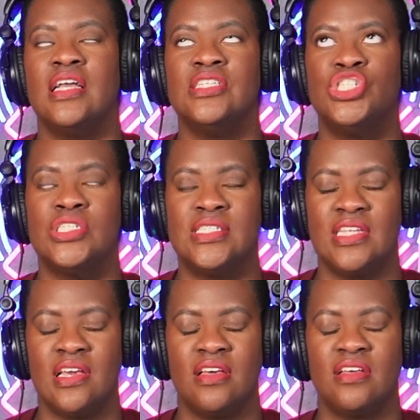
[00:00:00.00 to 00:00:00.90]

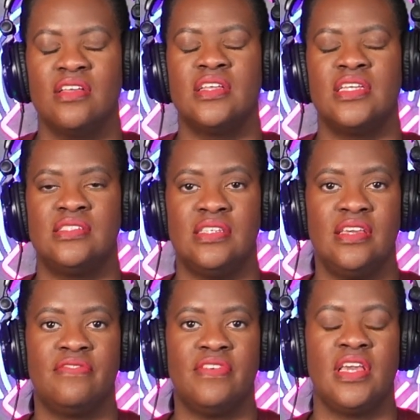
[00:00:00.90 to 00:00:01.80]
Giselle is
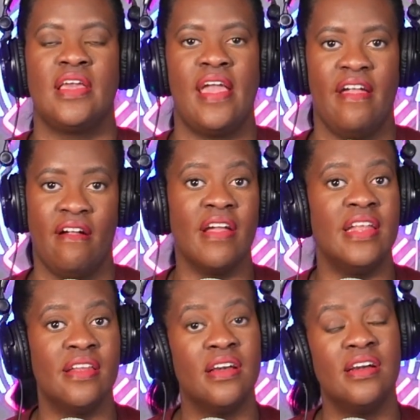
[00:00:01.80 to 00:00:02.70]
giving
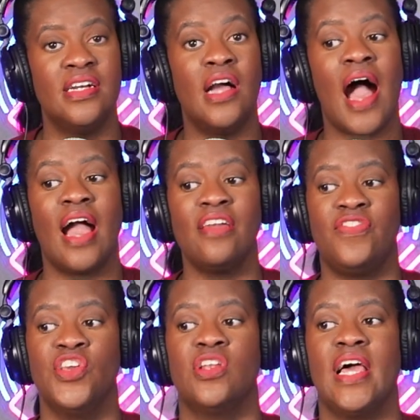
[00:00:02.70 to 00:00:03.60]
Karen. I
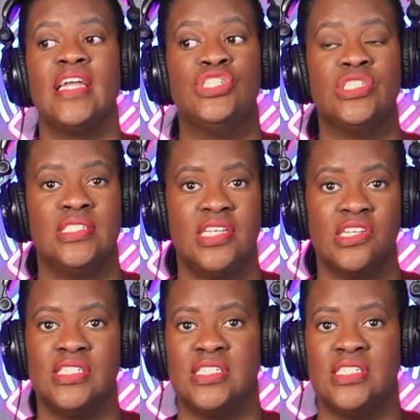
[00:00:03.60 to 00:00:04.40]
feel like Giselle is